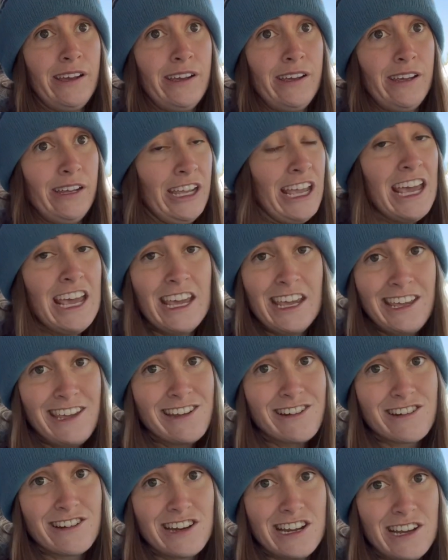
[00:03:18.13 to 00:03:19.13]

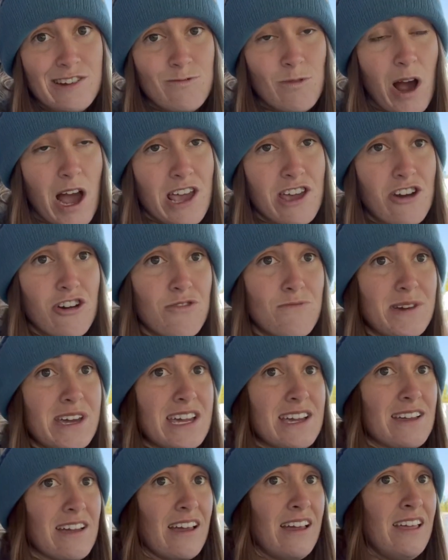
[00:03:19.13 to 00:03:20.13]
here in
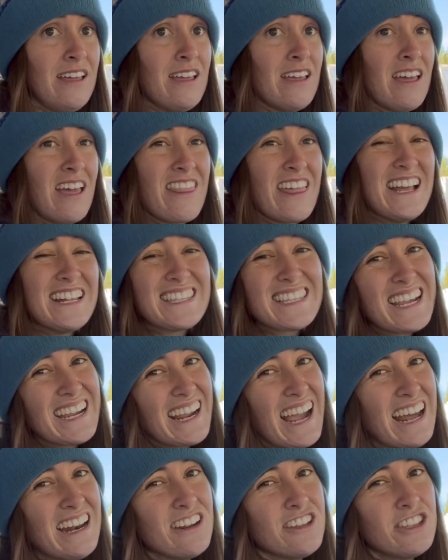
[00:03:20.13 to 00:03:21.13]
Wyoming. That's
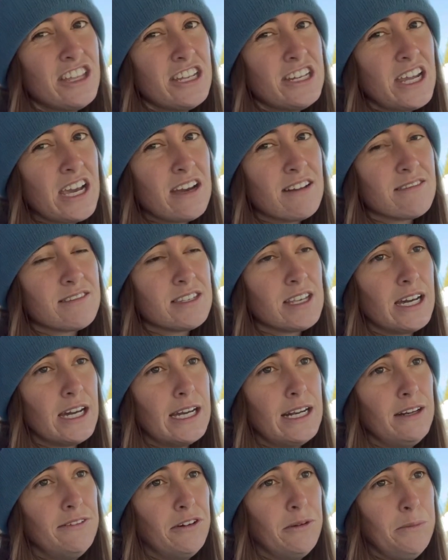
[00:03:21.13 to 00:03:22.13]
kind of the
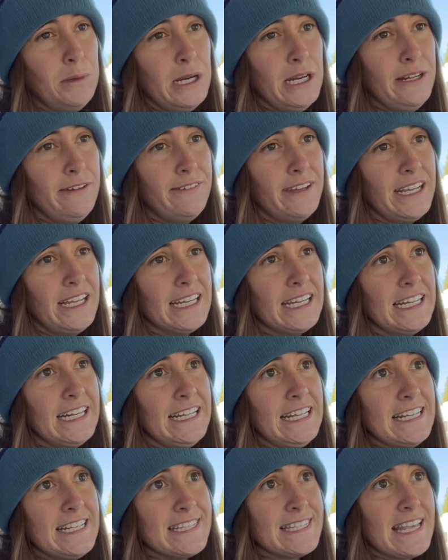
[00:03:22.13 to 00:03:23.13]
downside of a minivan,
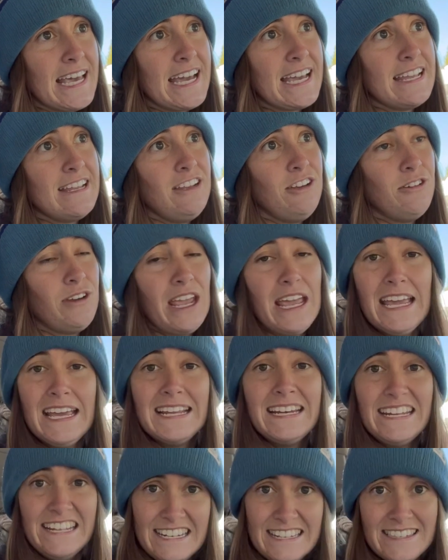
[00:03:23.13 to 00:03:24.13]
is that you
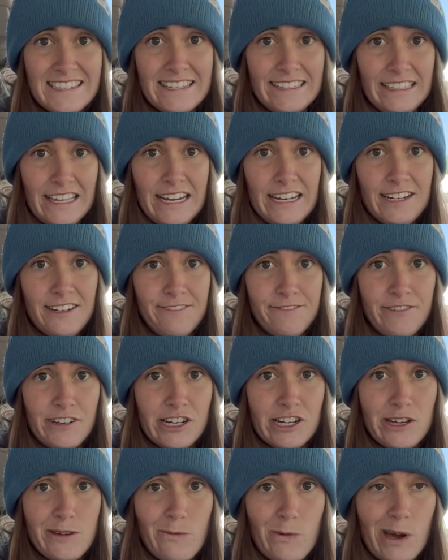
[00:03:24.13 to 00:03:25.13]
can't insulate it
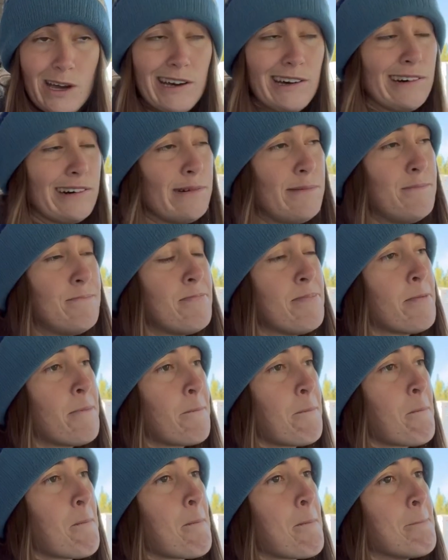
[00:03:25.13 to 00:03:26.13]
very well.
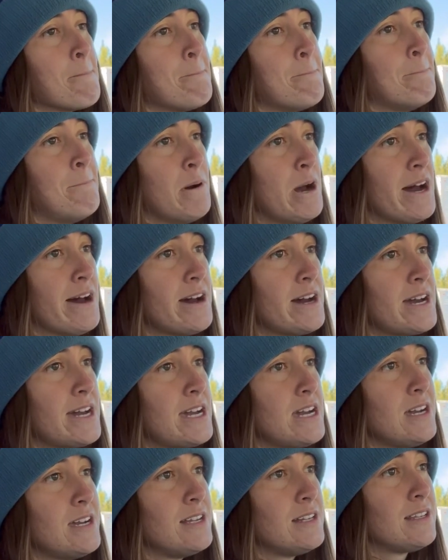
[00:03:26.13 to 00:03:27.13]

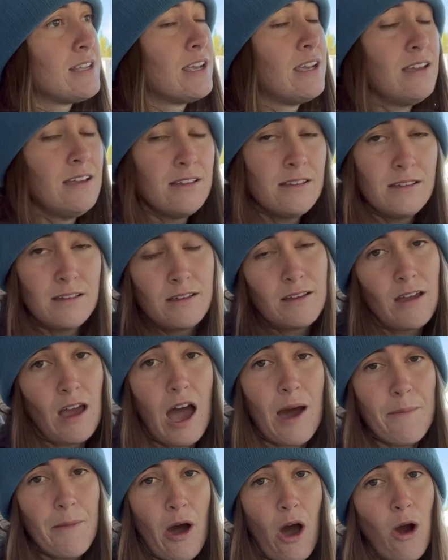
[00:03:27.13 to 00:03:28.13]
But
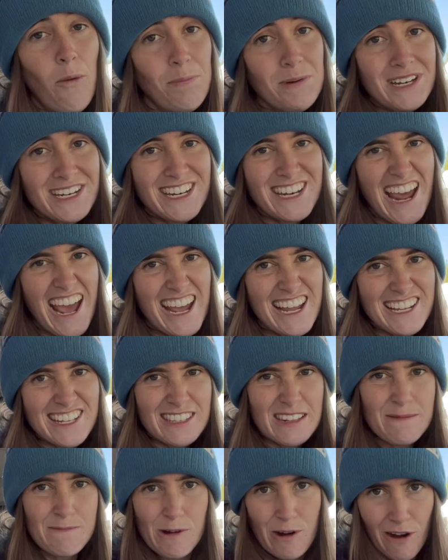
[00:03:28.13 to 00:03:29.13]
I'm hoping today is
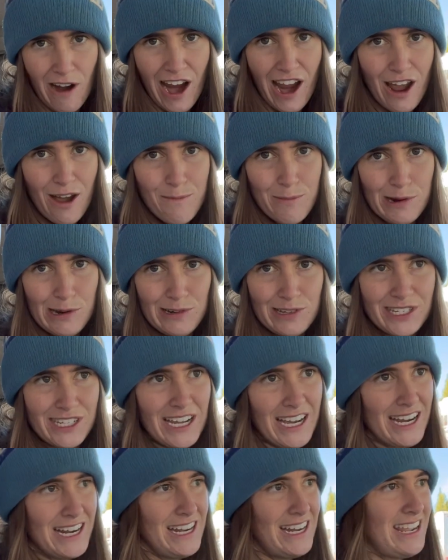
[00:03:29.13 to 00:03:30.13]
the morale boost
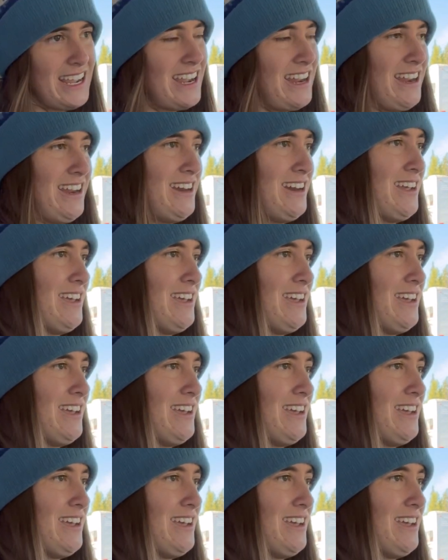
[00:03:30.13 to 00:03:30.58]
I need.